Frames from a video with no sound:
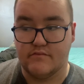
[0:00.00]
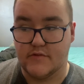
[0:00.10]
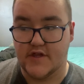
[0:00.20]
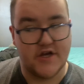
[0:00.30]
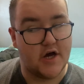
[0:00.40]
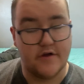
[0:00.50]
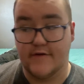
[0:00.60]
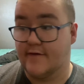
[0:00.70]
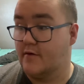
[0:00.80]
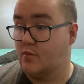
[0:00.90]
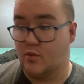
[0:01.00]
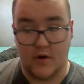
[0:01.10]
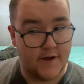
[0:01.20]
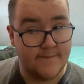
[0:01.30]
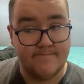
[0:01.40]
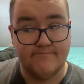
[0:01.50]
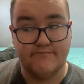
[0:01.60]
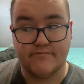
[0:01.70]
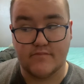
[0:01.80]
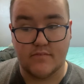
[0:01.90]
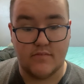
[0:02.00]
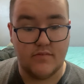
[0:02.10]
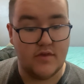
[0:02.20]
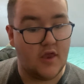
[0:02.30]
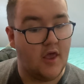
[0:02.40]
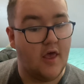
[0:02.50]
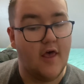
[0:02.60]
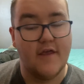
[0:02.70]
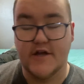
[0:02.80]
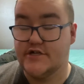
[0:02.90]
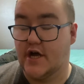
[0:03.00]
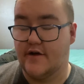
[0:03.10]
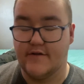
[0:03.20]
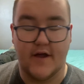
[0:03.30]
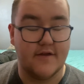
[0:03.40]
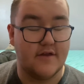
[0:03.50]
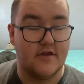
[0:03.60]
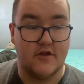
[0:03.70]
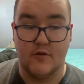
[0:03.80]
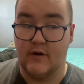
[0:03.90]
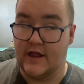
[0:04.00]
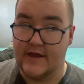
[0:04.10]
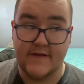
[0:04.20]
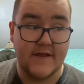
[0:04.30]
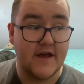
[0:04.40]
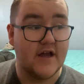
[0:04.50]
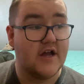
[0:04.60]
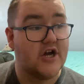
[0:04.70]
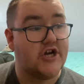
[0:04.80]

The child doesn't run. The child doesn't do anything.